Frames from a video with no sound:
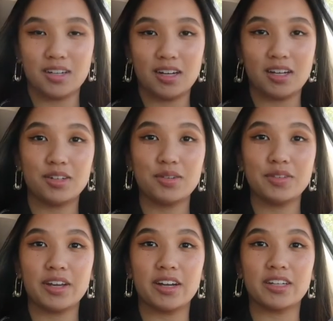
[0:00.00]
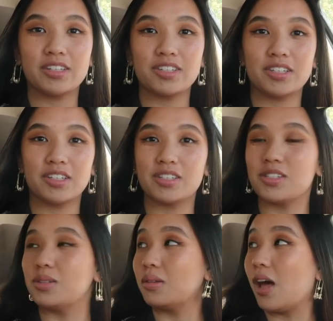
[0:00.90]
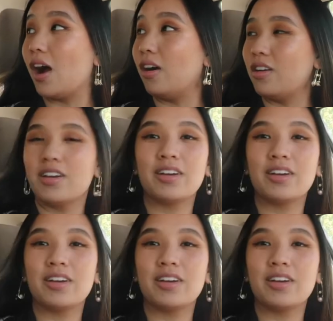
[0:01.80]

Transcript: I don't know if the air conditioning is too loud.